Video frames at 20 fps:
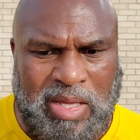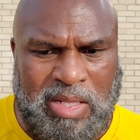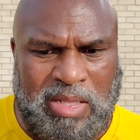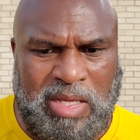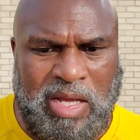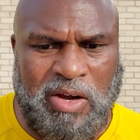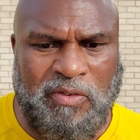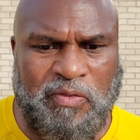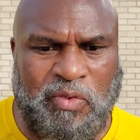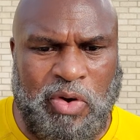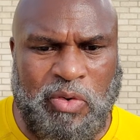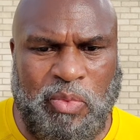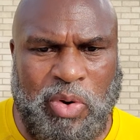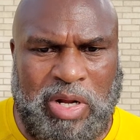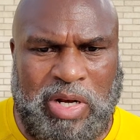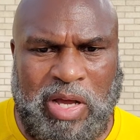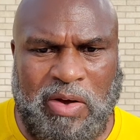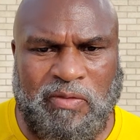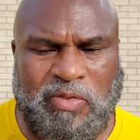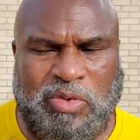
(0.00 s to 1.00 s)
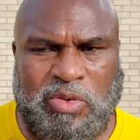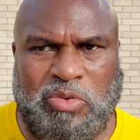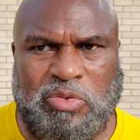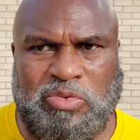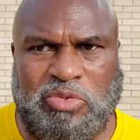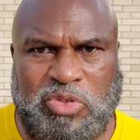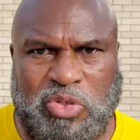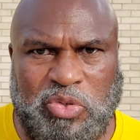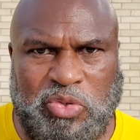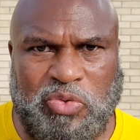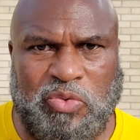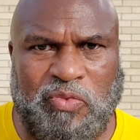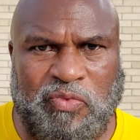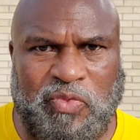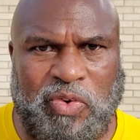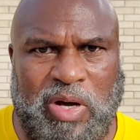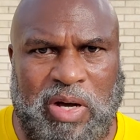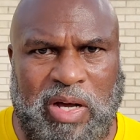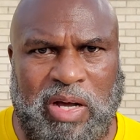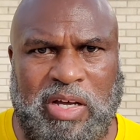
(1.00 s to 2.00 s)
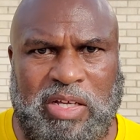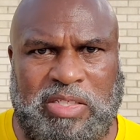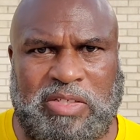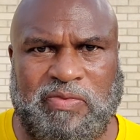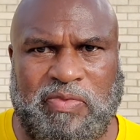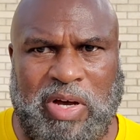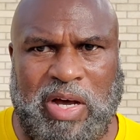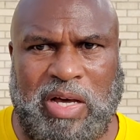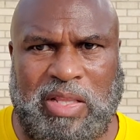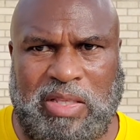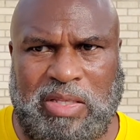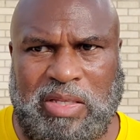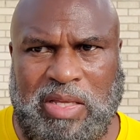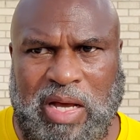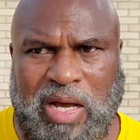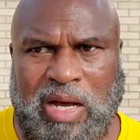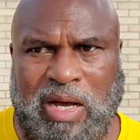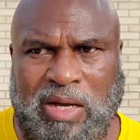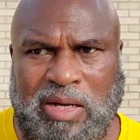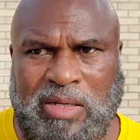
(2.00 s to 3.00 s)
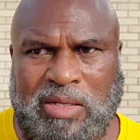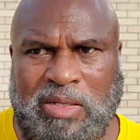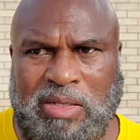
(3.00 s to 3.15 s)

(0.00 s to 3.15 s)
Therefore, whatever you do for us, Father Yah,